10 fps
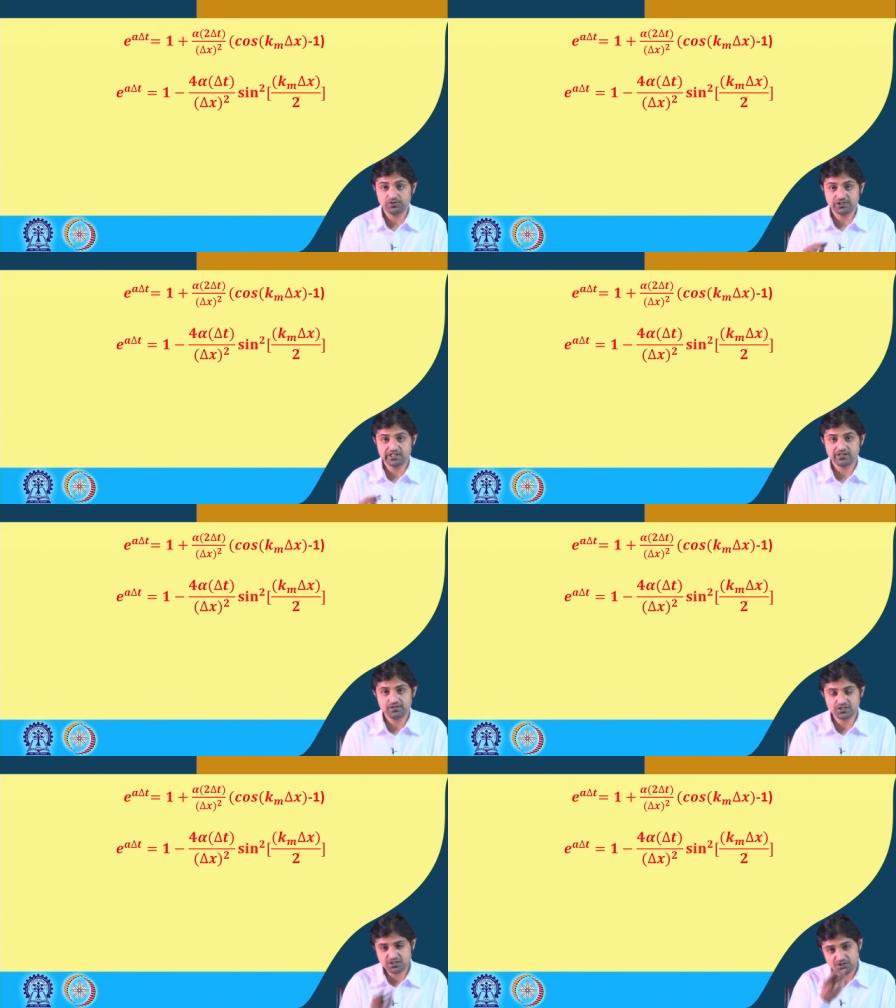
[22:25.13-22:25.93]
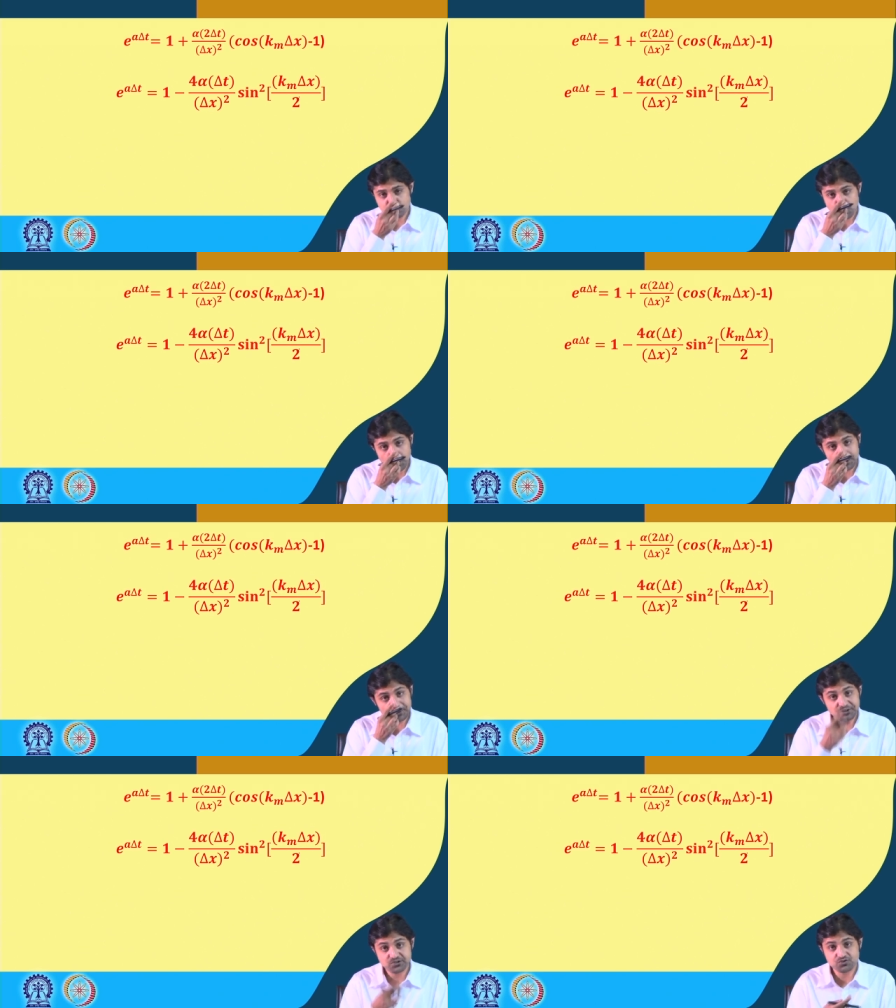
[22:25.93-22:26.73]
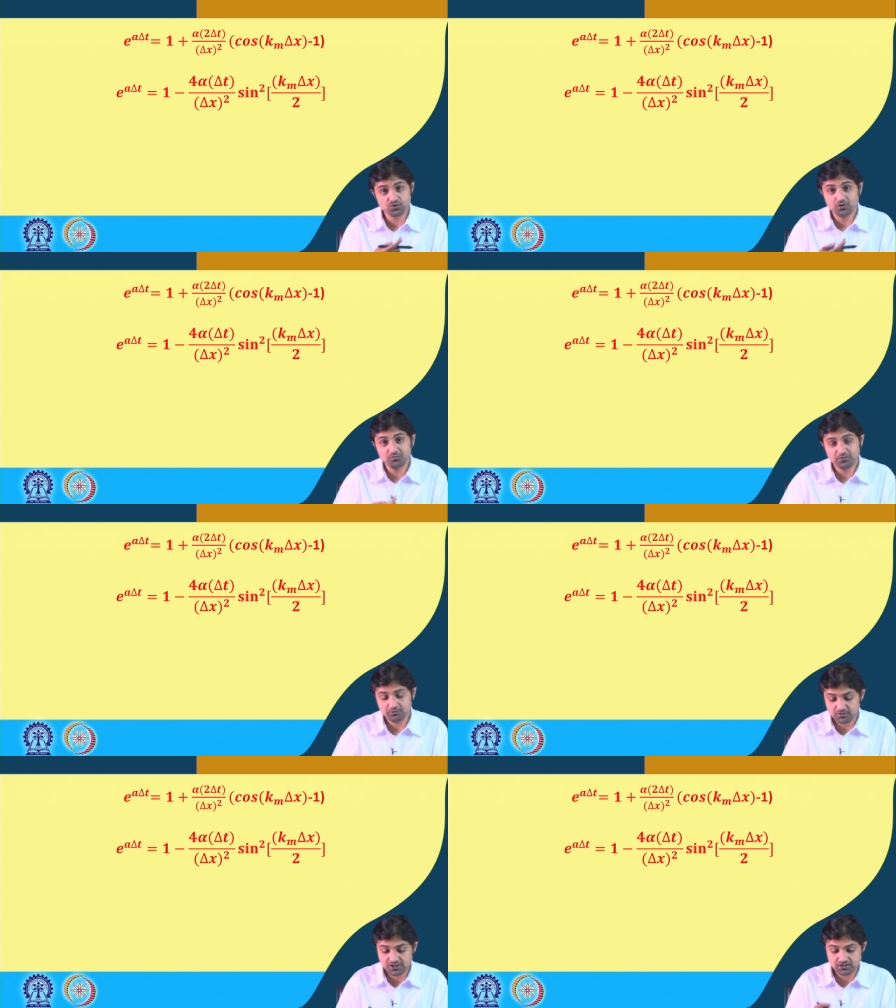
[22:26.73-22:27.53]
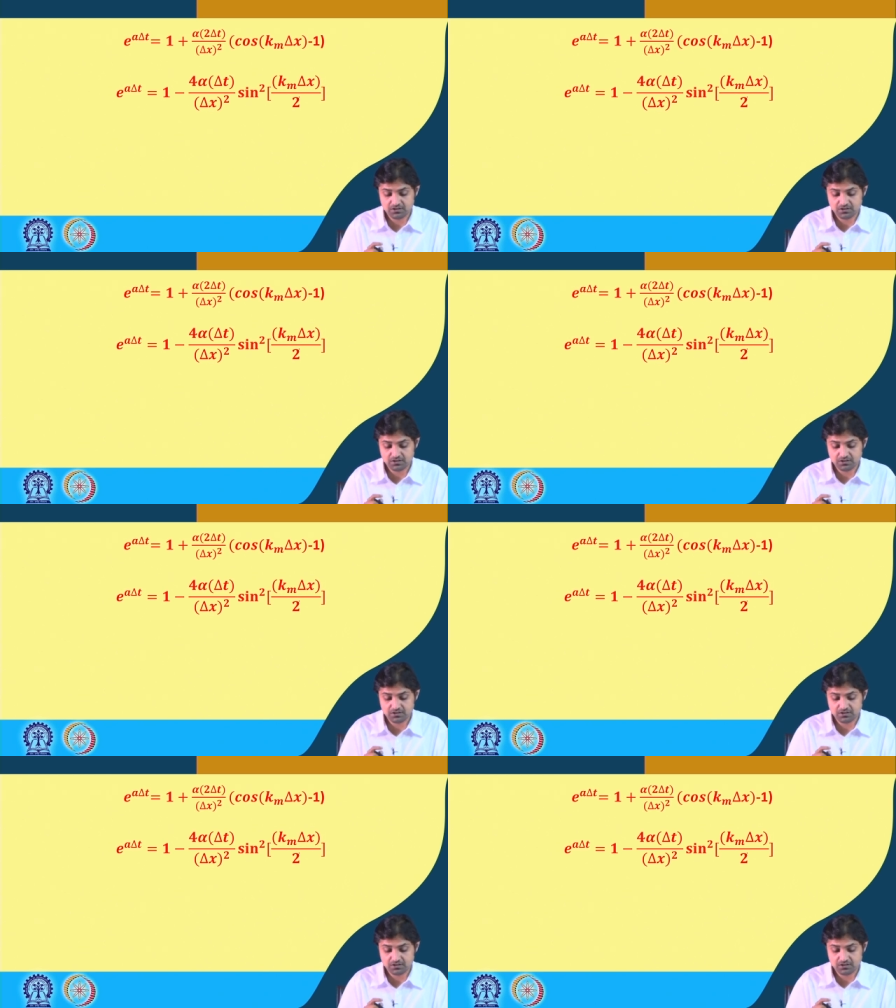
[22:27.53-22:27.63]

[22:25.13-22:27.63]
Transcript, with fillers: The derivation is not in your scope, but